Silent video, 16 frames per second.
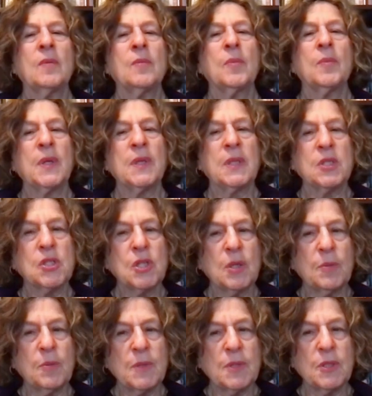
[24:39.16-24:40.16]
Bring the
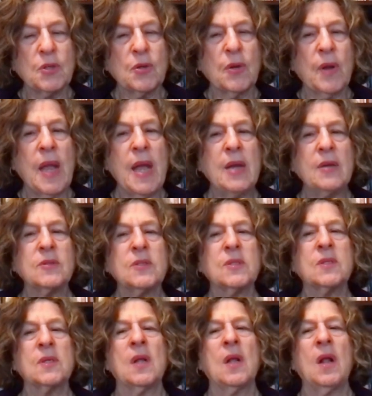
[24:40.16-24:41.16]
sheep into your
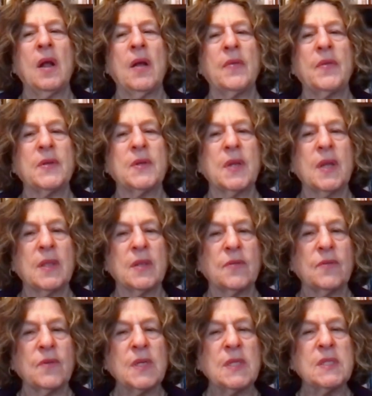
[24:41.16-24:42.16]
house on the 10th
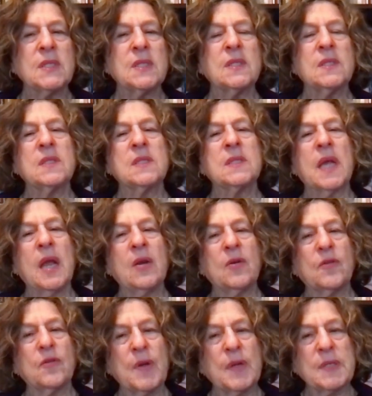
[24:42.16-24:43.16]
of Nisan,
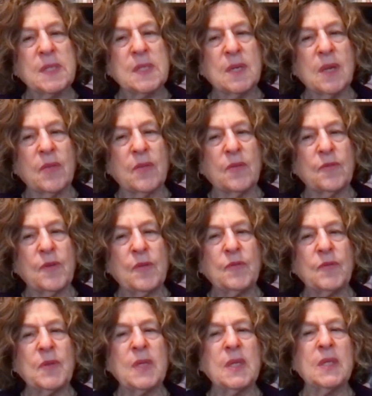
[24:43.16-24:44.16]
sacrifice it on the
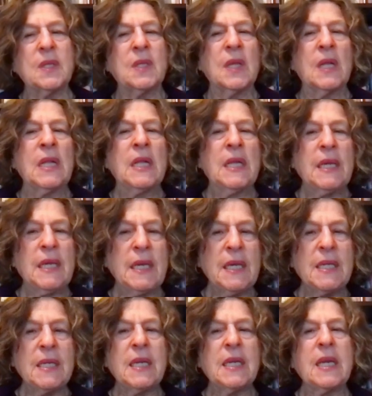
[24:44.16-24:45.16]
15th,
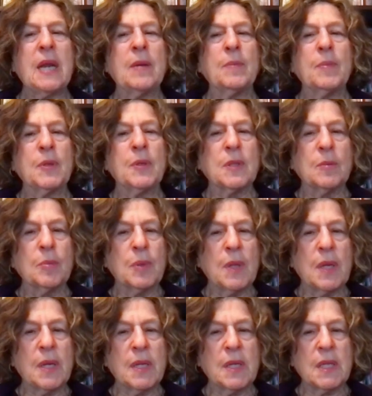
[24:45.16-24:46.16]
eat it and put the
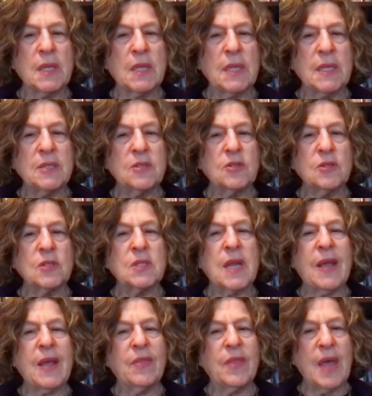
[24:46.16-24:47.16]
blood on the lintels.
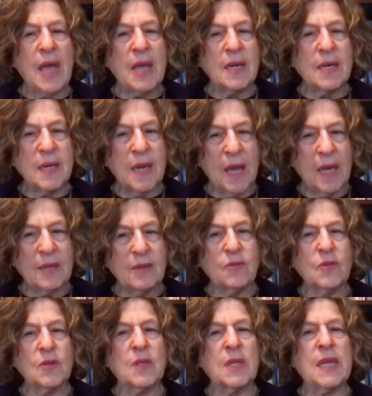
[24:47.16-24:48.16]
And that night,
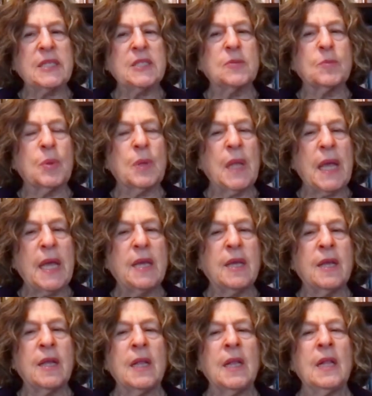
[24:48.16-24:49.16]
the last
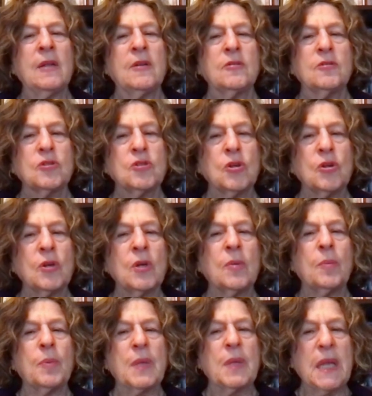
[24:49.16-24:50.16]
plague
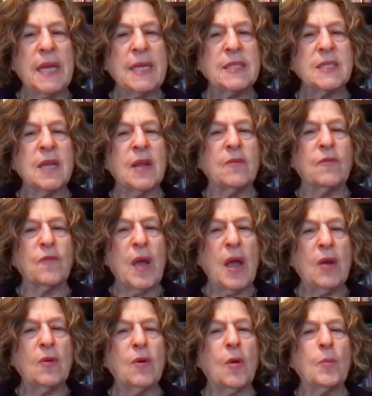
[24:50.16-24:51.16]
took place, and
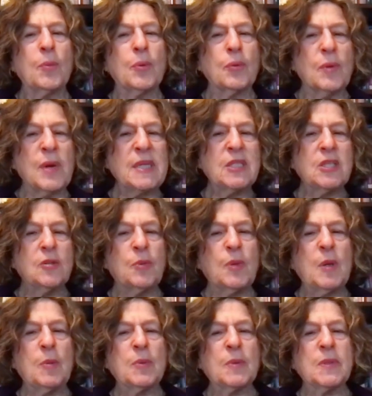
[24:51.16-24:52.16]
Pharaoh pressed the
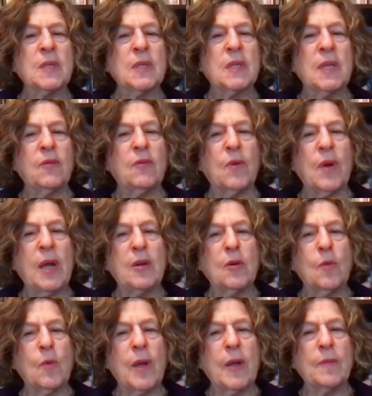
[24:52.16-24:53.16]
people to leave right
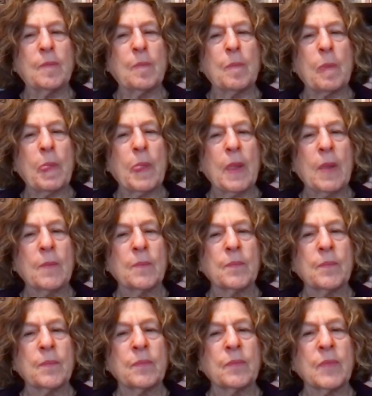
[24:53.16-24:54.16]
away.
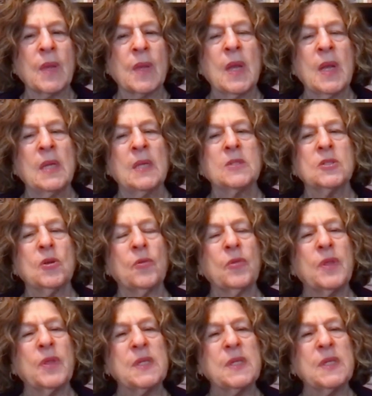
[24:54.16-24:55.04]
So